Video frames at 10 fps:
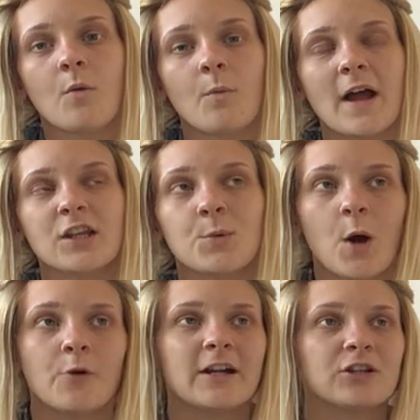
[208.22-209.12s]
When you
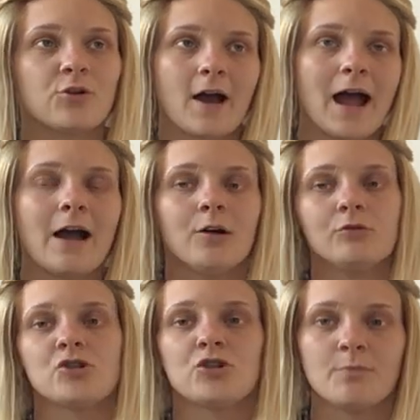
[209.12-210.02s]
are in your
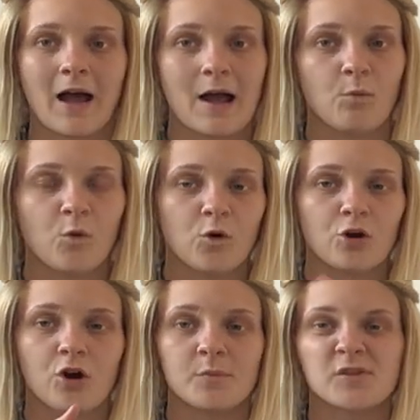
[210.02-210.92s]
house, you might
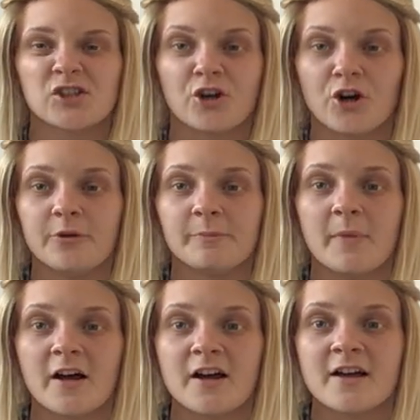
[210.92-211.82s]
walk up some
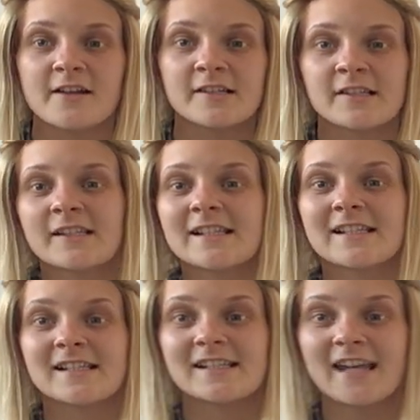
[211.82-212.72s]

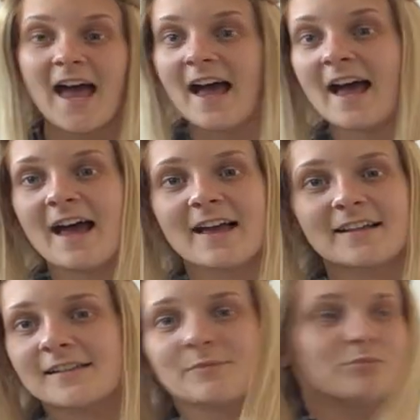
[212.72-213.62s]

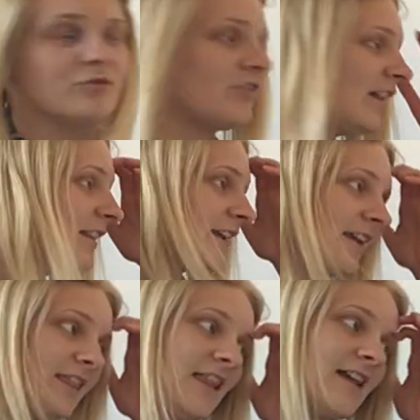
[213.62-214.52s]
stairs.
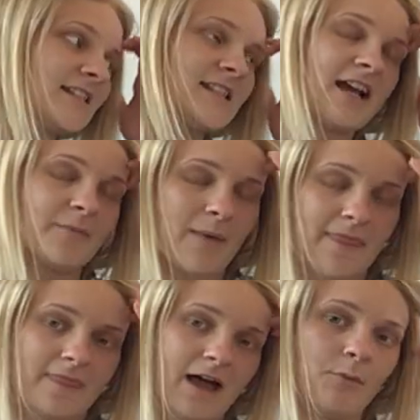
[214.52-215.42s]
Brilliant. Let's
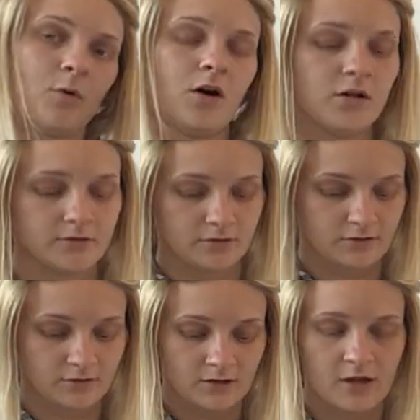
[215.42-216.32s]
segment that one.
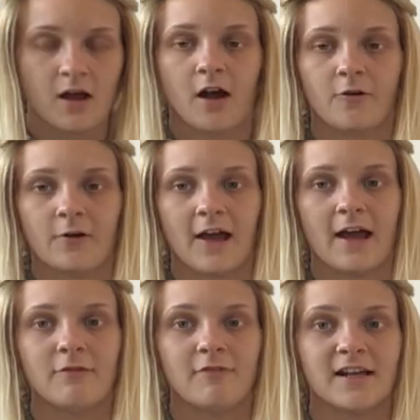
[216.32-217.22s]

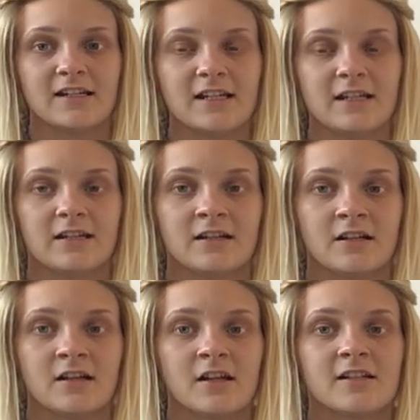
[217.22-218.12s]
Okay, ready?
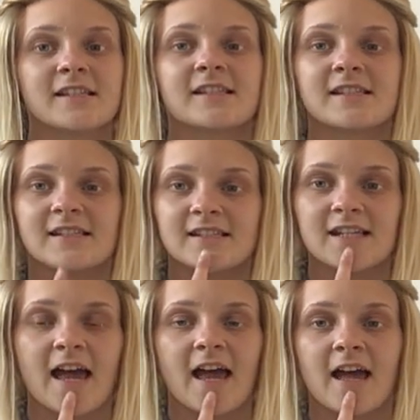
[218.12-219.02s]

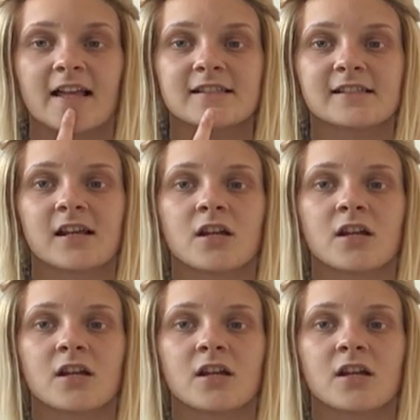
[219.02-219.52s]
Stairs.